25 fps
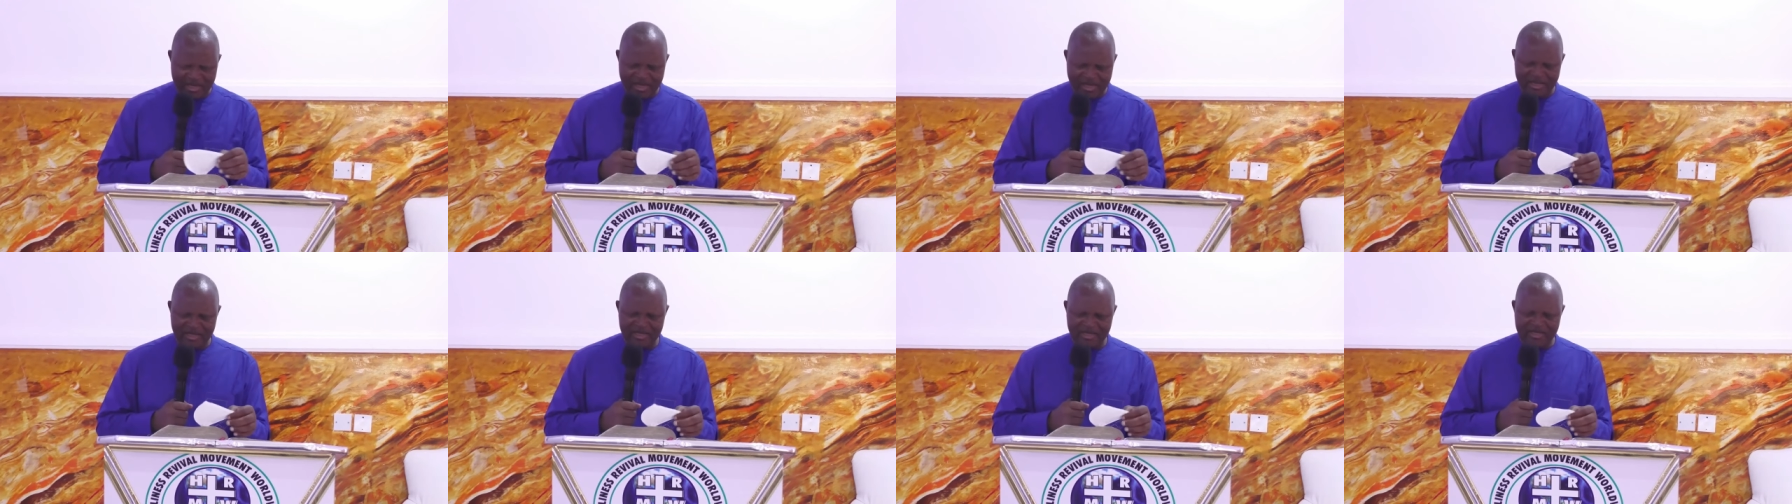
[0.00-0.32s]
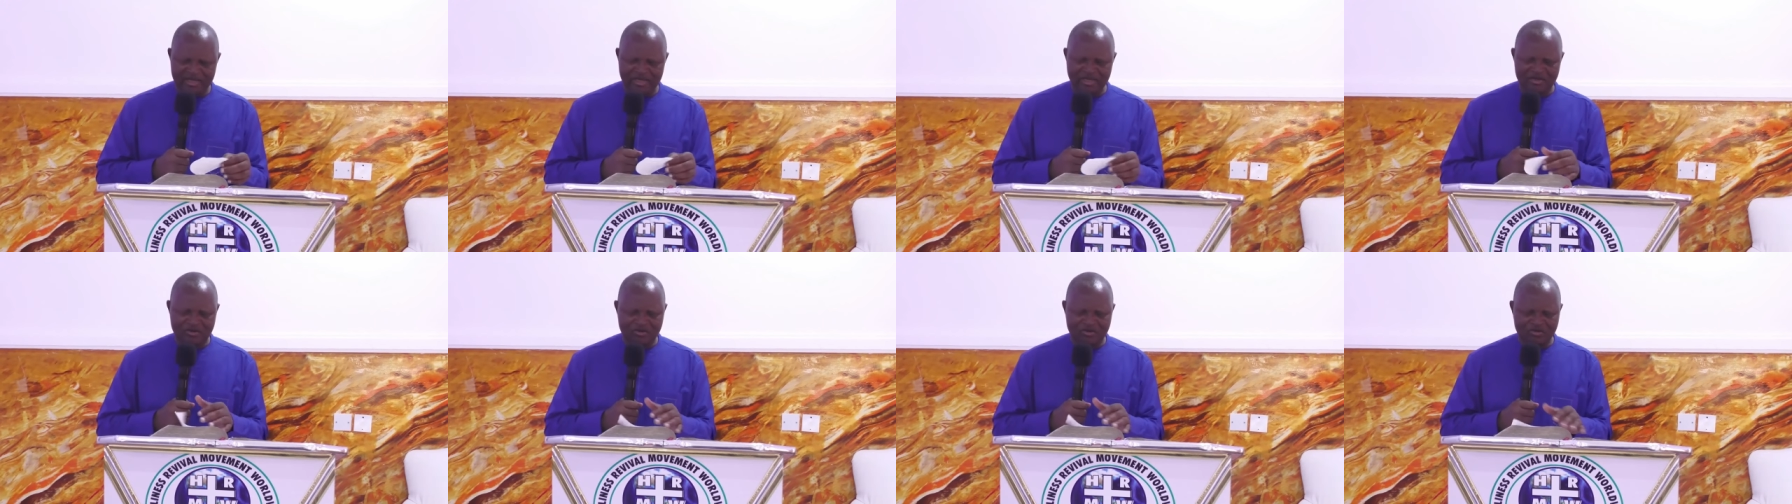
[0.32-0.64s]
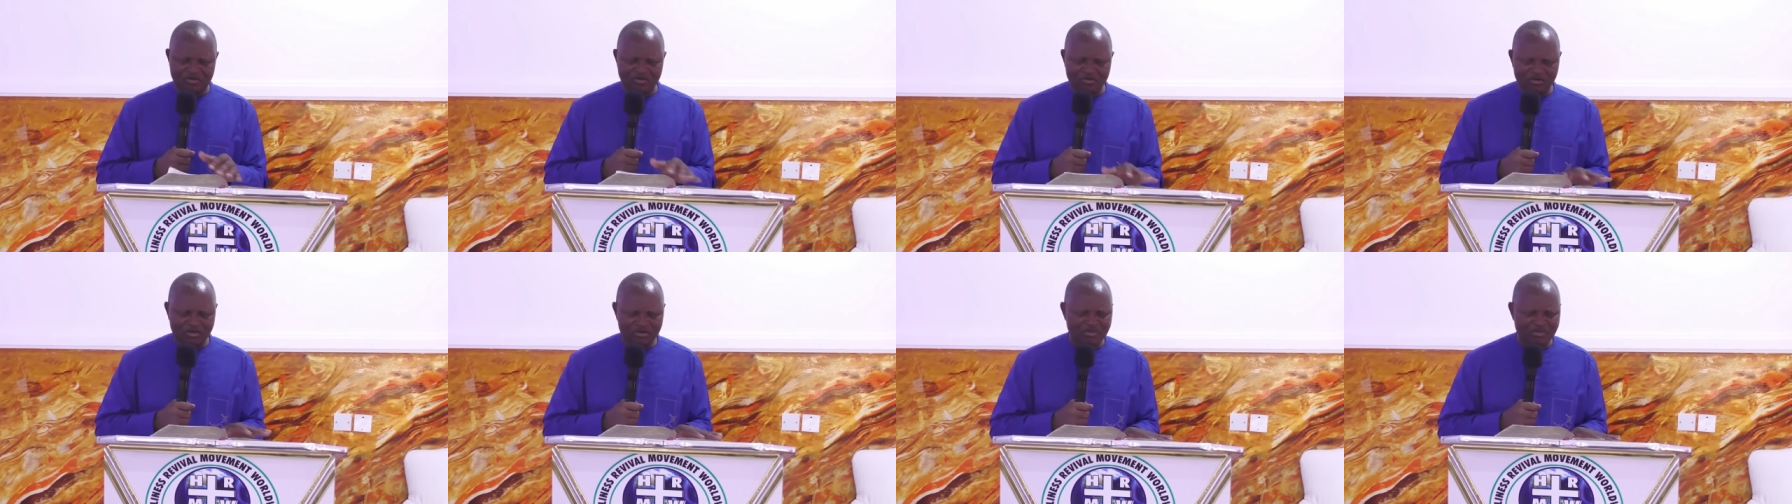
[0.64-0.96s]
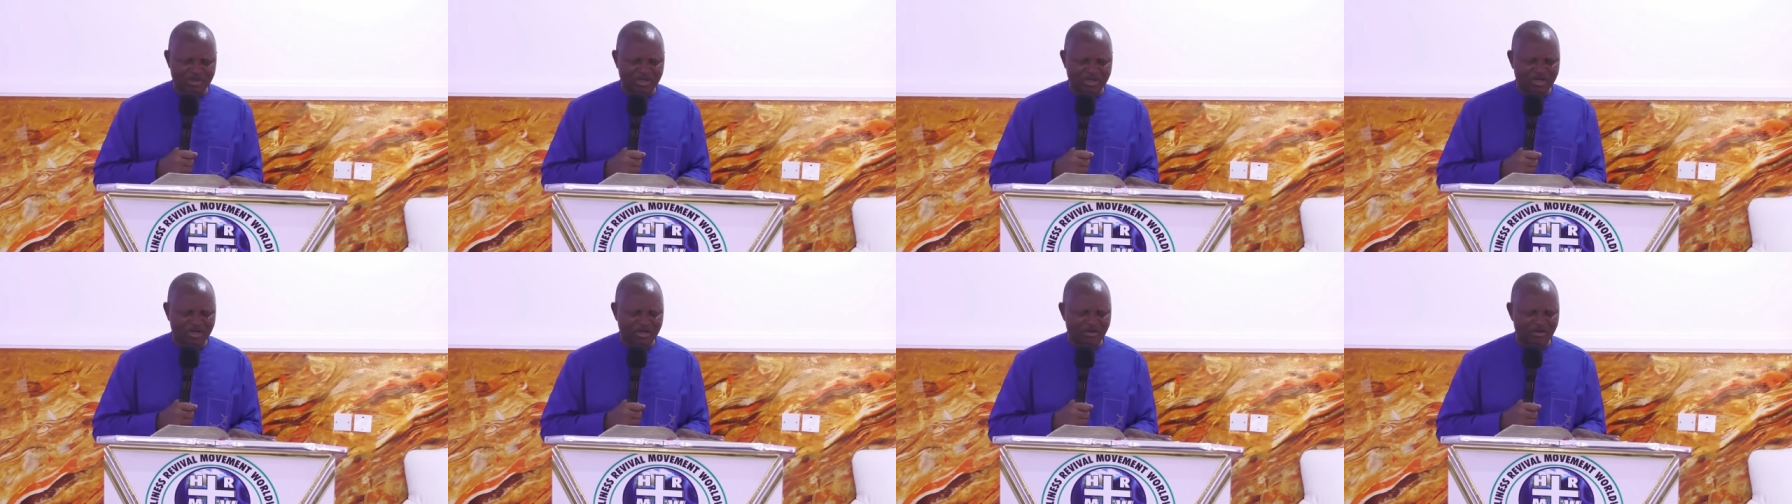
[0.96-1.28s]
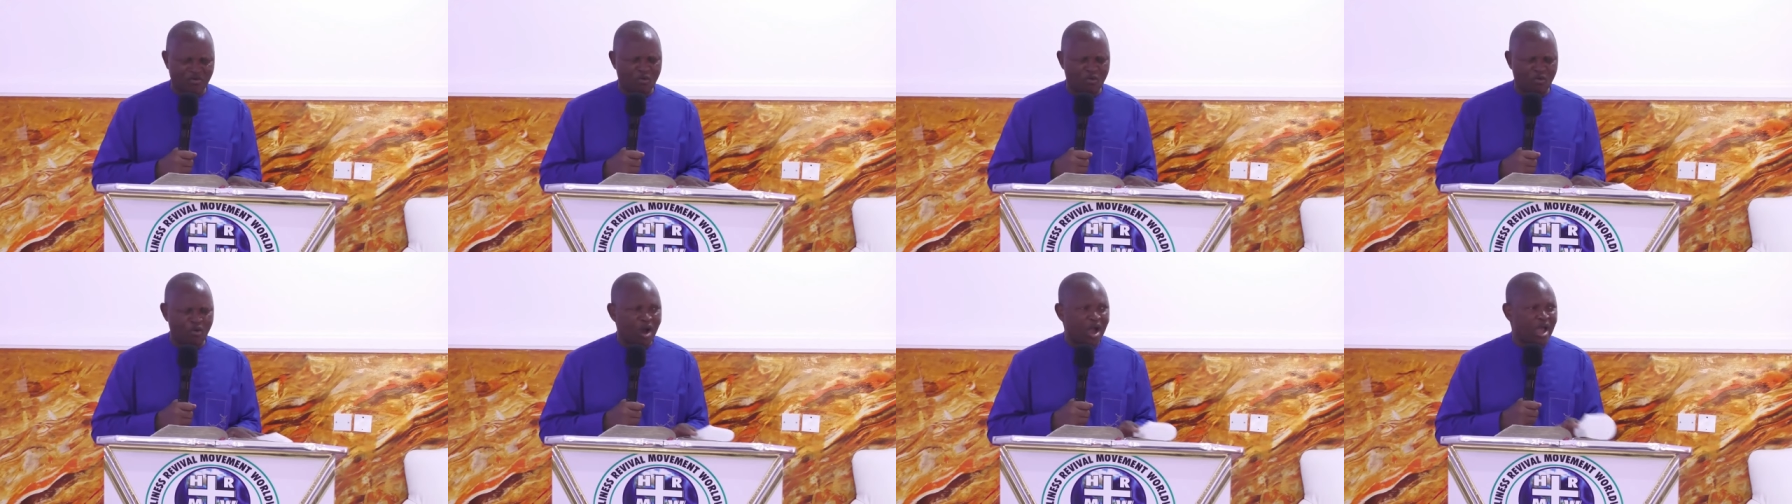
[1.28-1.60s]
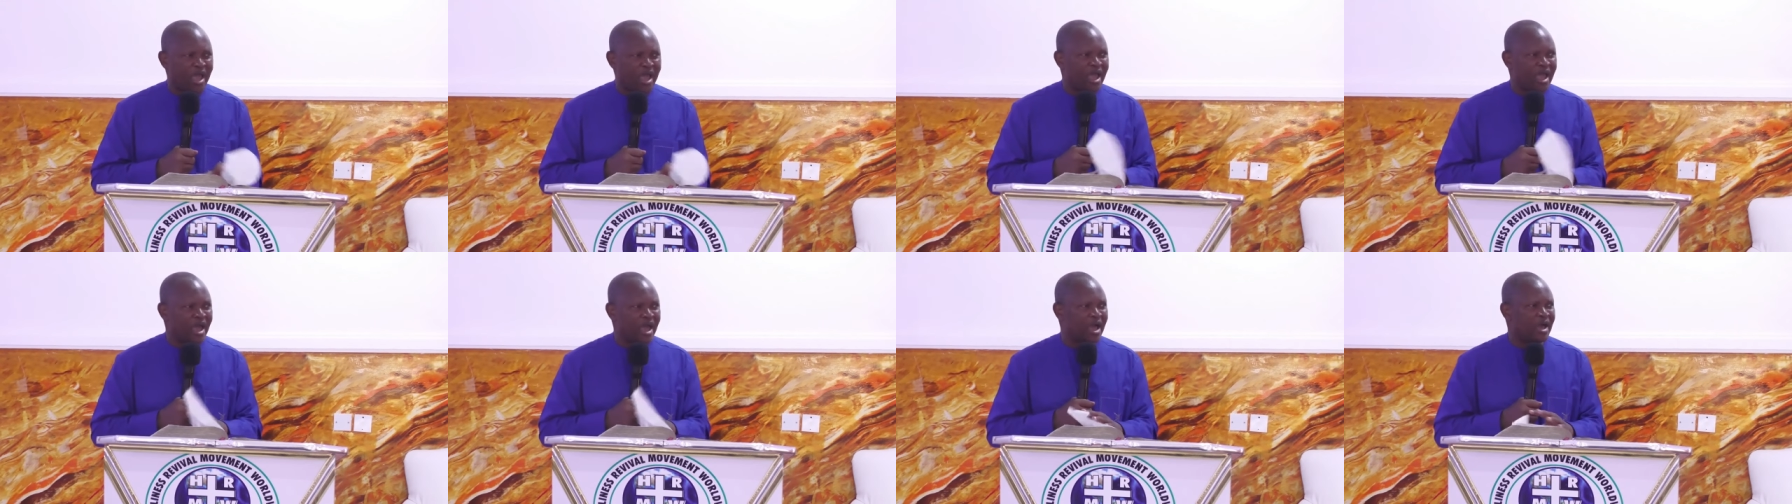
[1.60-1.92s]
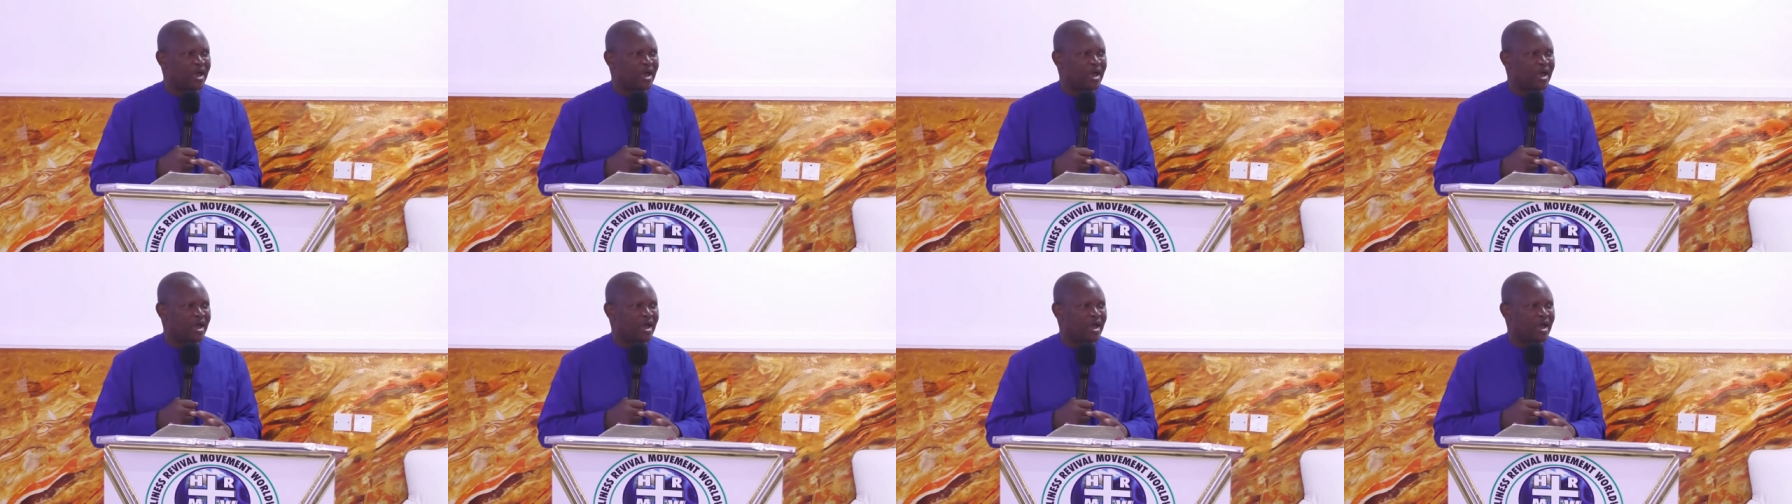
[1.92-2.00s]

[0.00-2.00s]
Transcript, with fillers: the truth may require